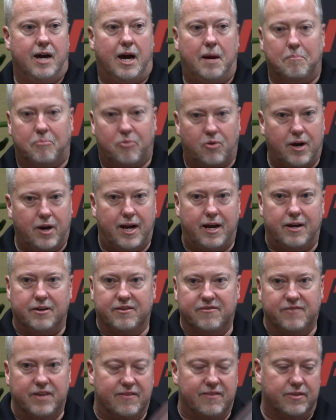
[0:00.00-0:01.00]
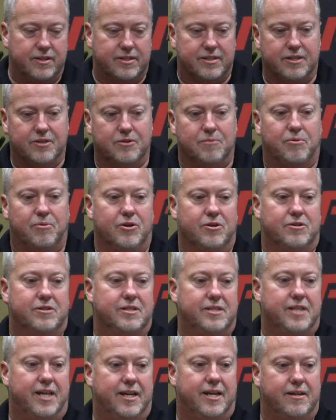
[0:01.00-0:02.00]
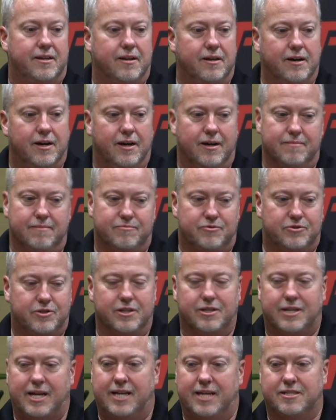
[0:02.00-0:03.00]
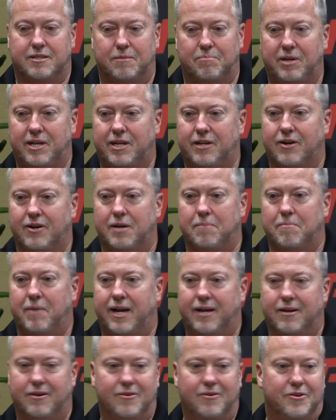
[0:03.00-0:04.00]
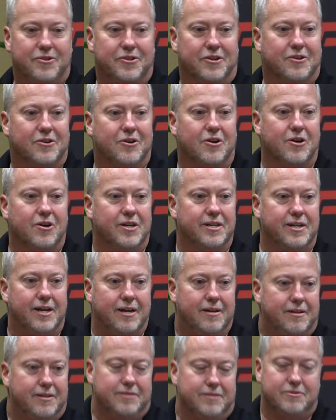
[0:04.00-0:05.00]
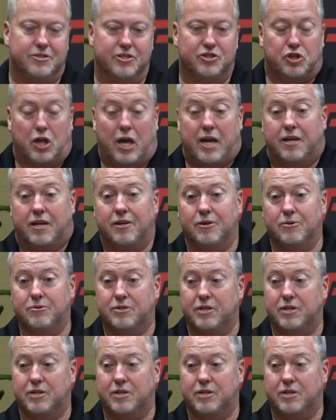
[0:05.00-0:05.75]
I'm proud of every single person that uh, just has the PDRA banner on their car, and, I, and just thank you.